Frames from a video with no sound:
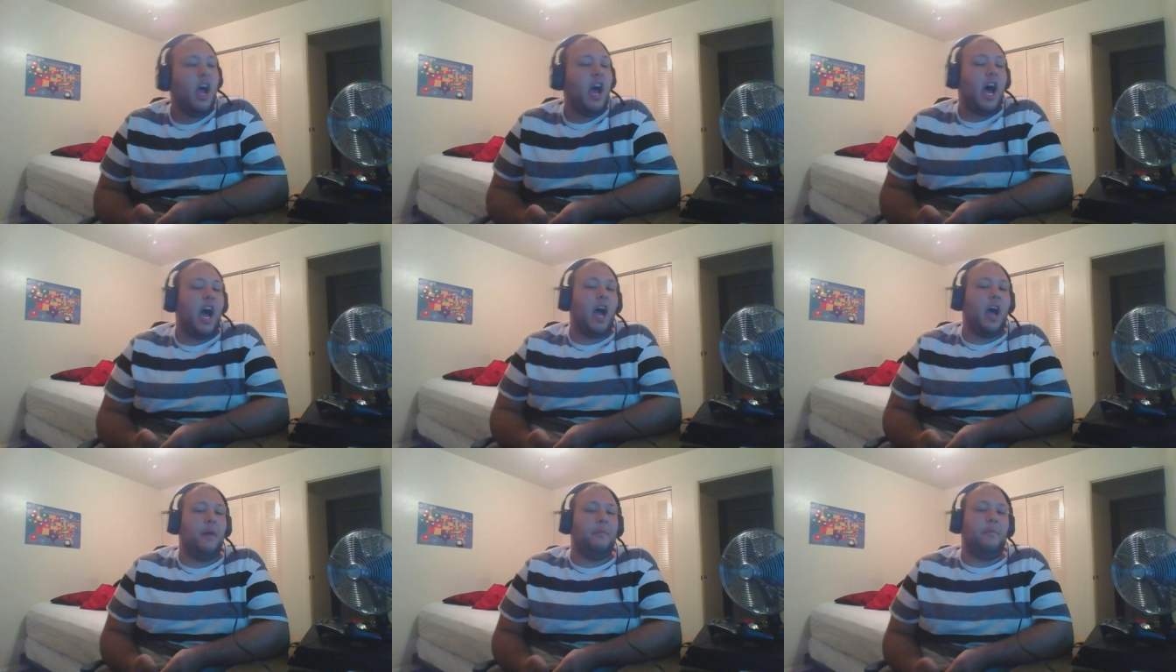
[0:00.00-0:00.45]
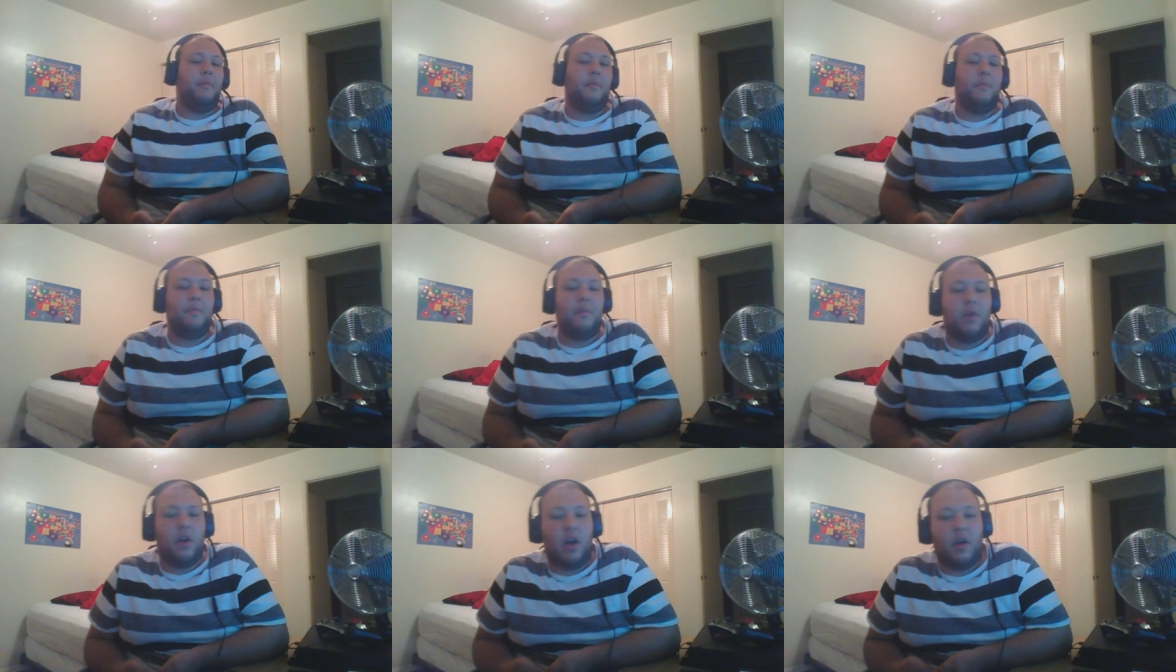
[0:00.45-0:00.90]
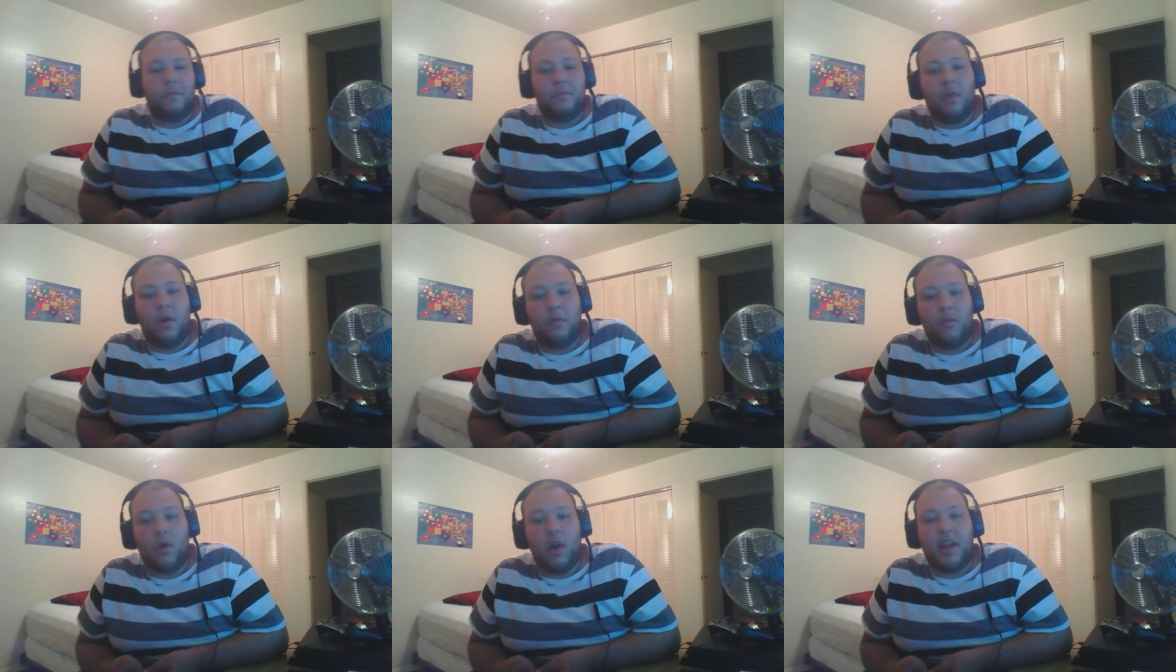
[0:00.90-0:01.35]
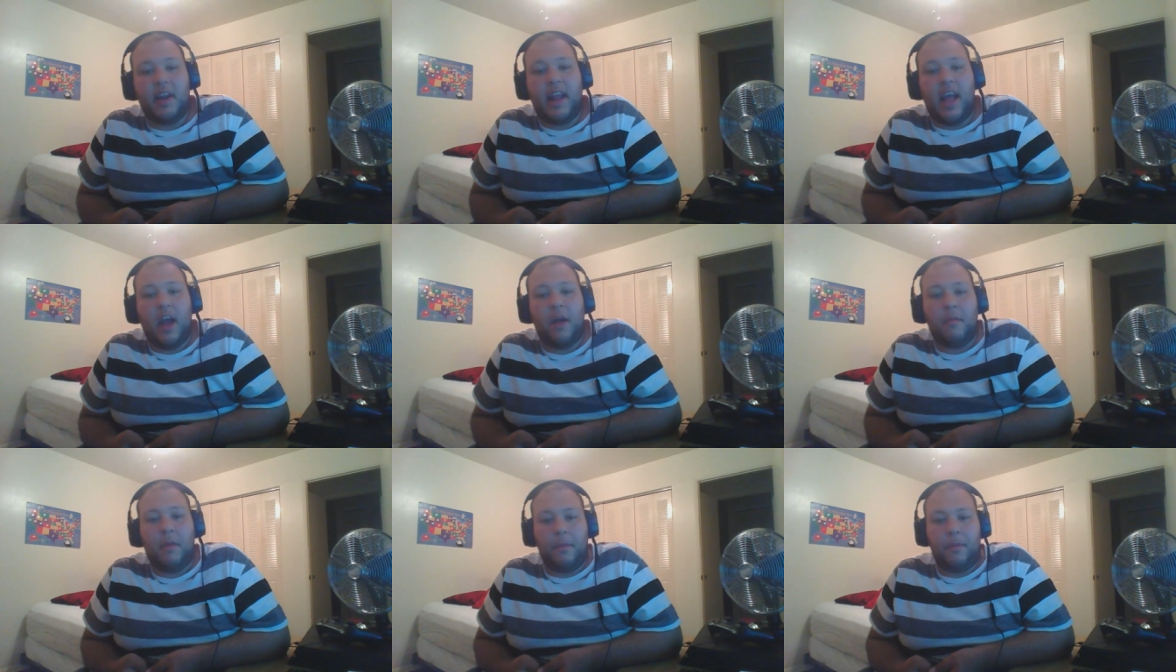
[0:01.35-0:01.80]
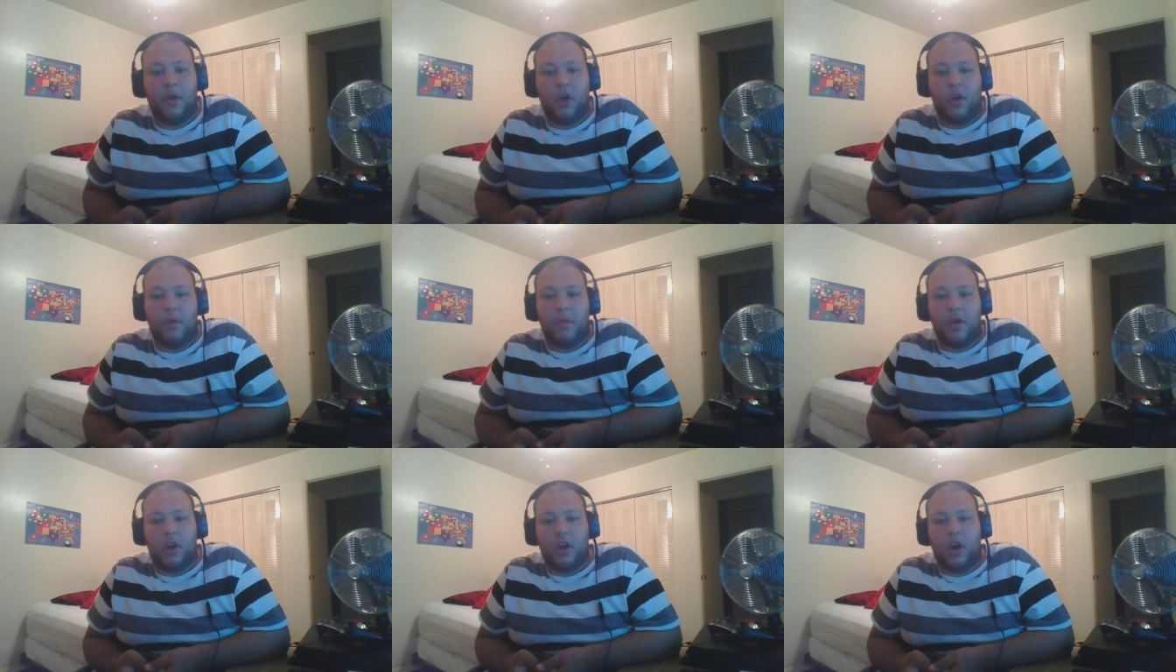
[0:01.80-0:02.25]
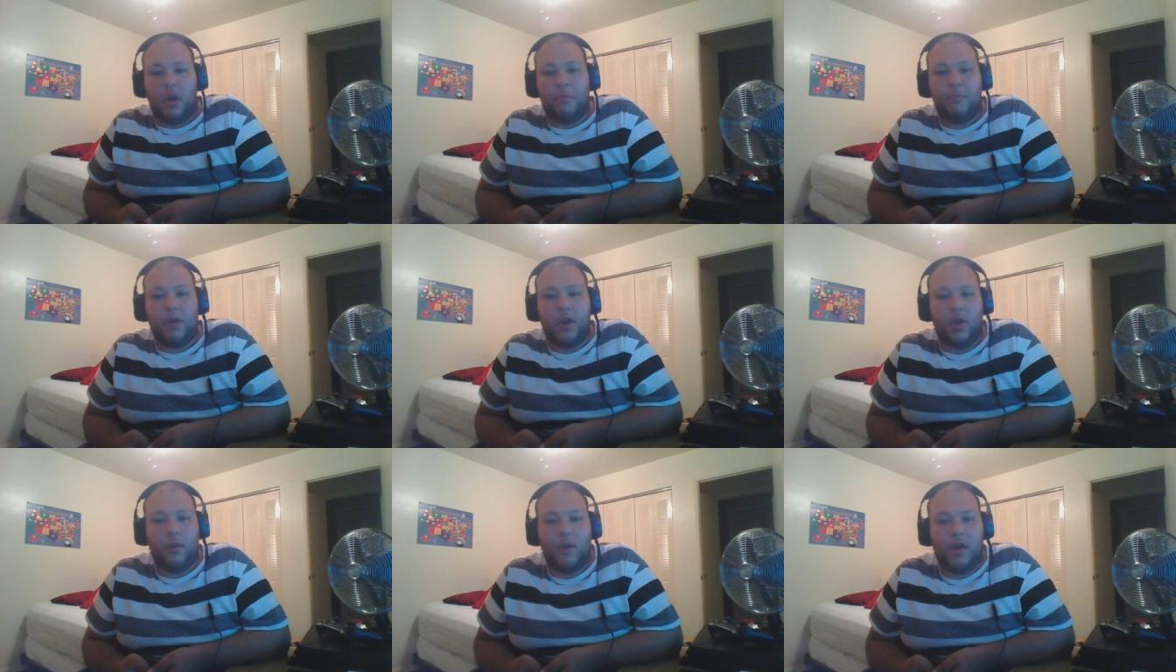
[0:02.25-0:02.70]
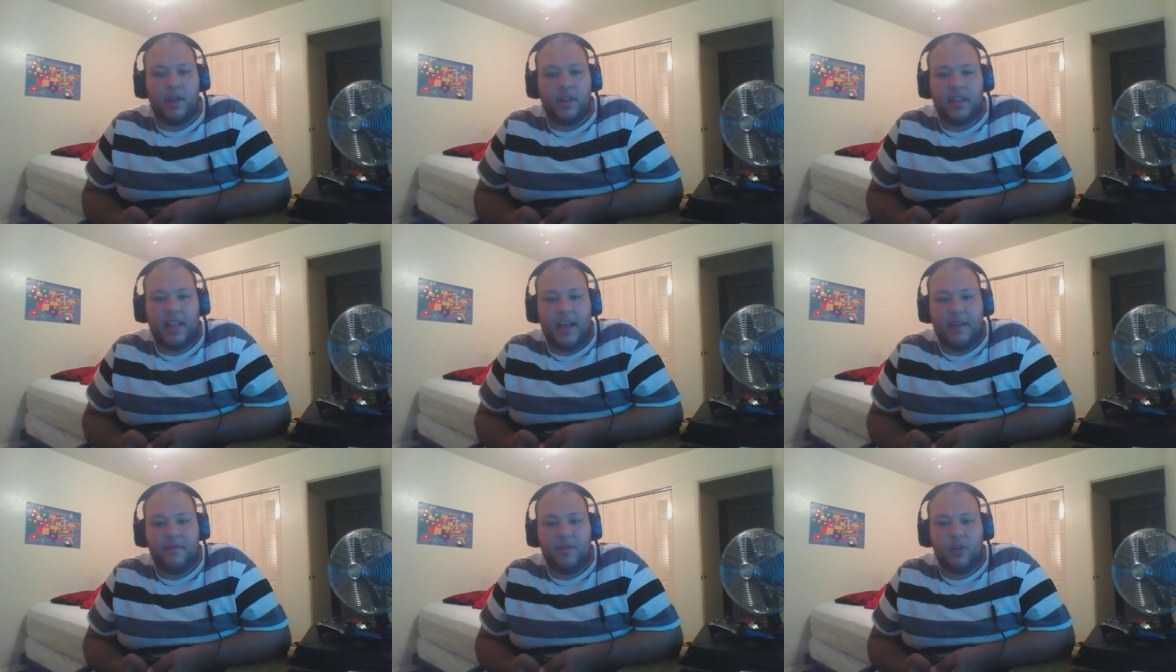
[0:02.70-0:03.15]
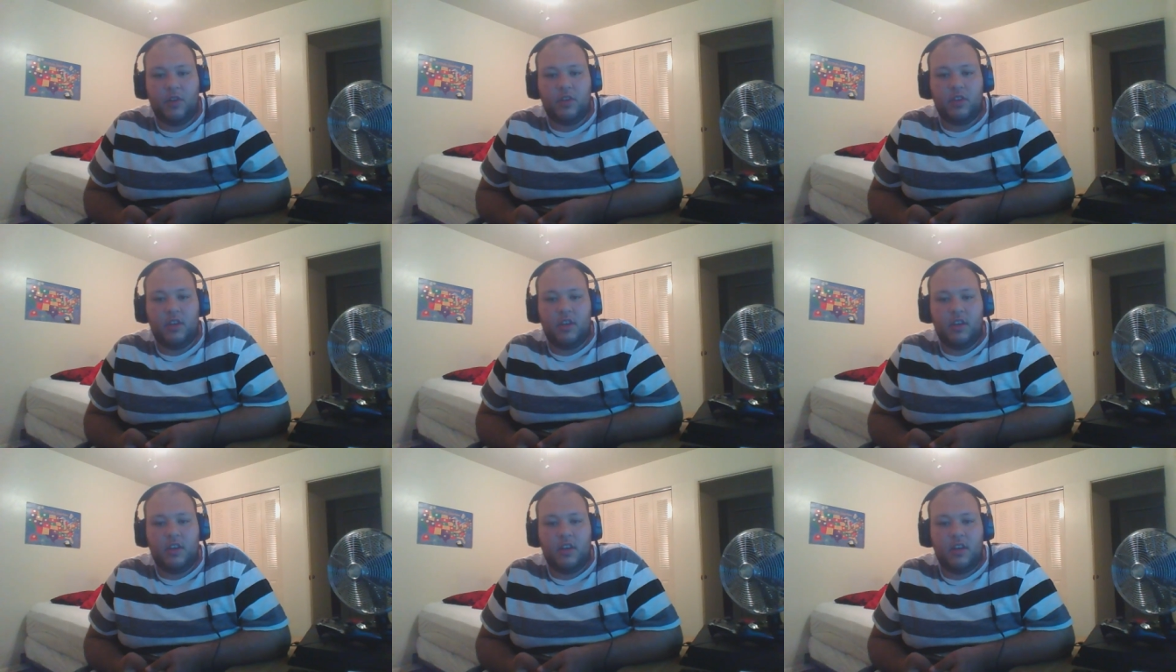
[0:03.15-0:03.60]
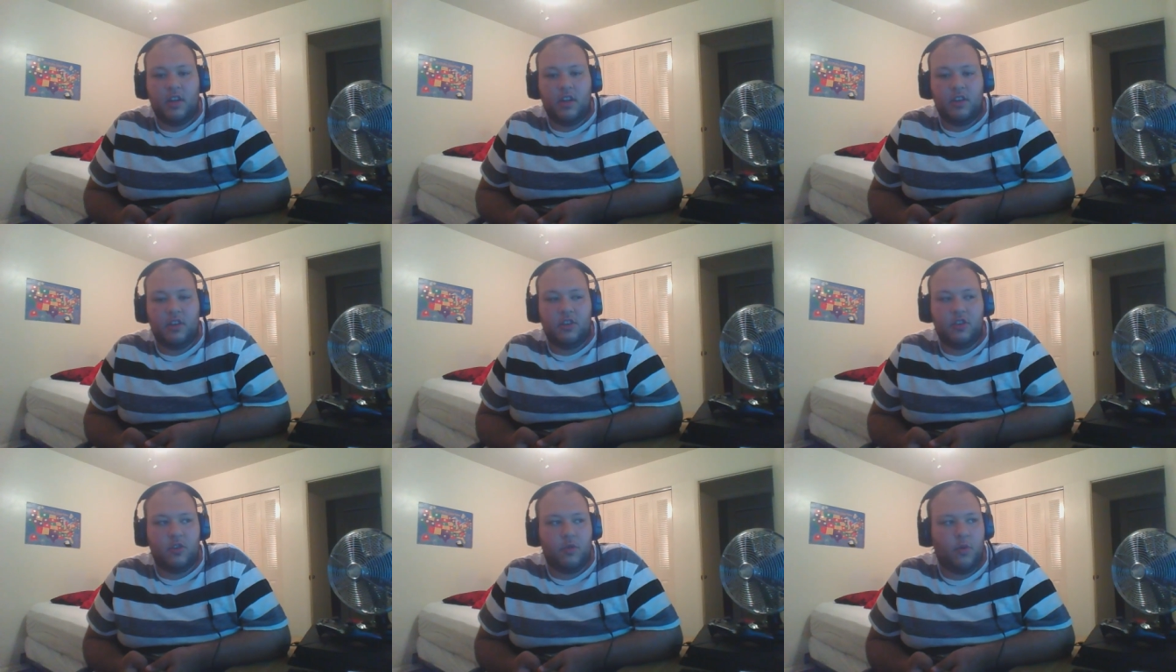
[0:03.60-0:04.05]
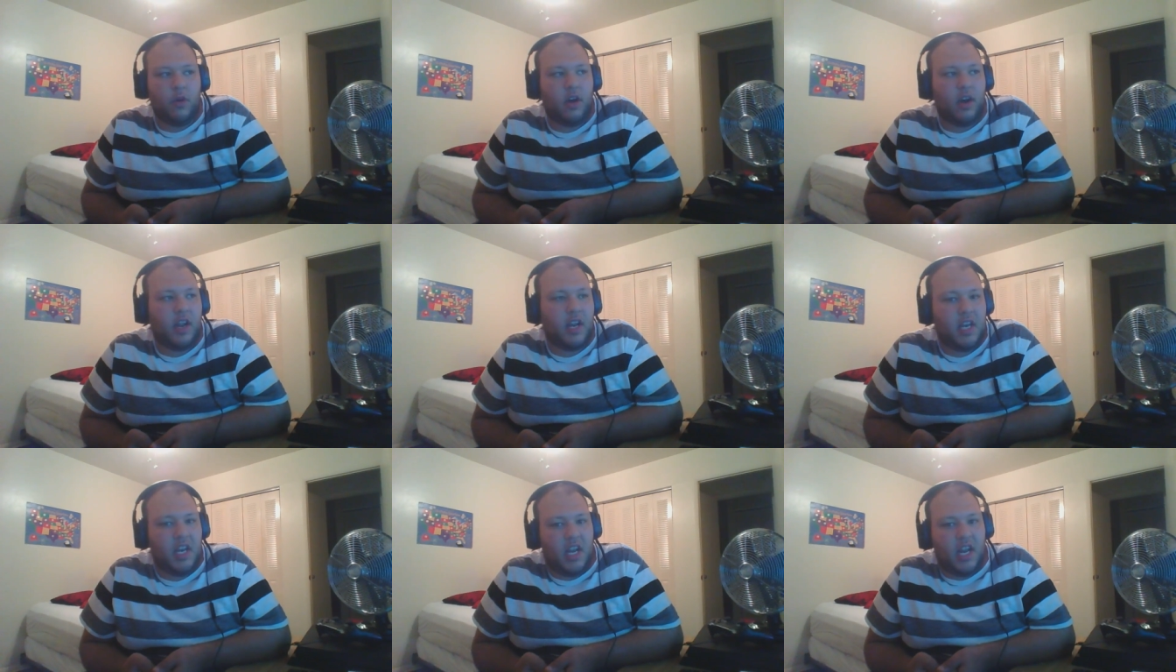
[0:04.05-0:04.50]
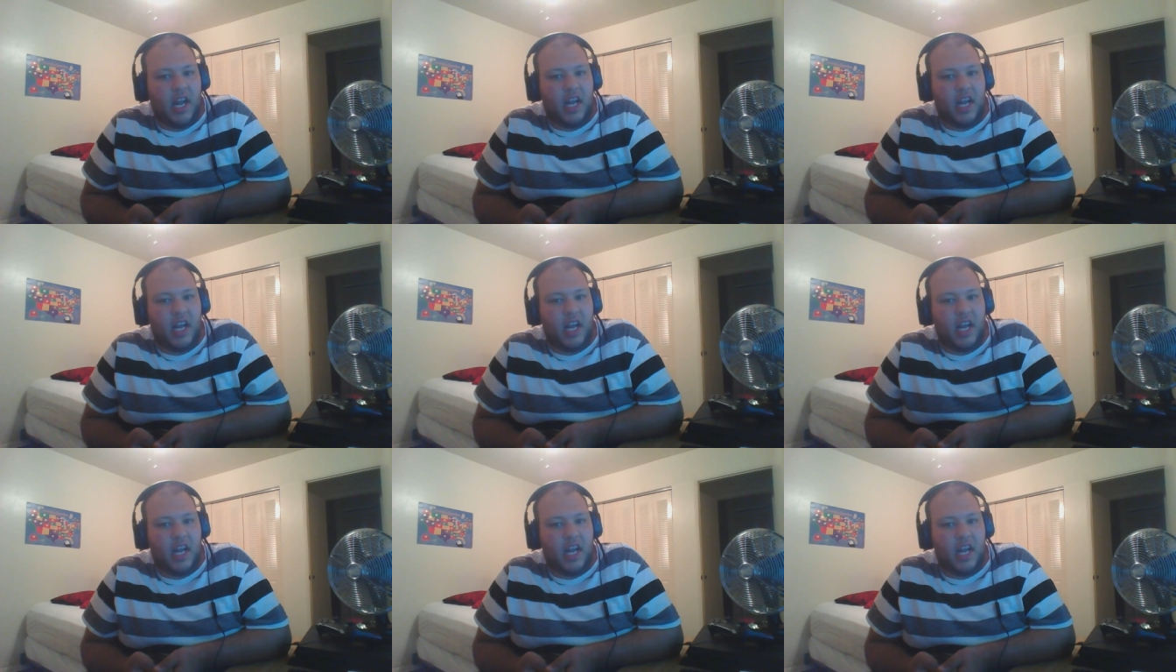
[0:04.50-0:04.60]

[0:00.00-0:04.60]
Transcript: um, right now my Pokemon are pretty well leveled to where I need.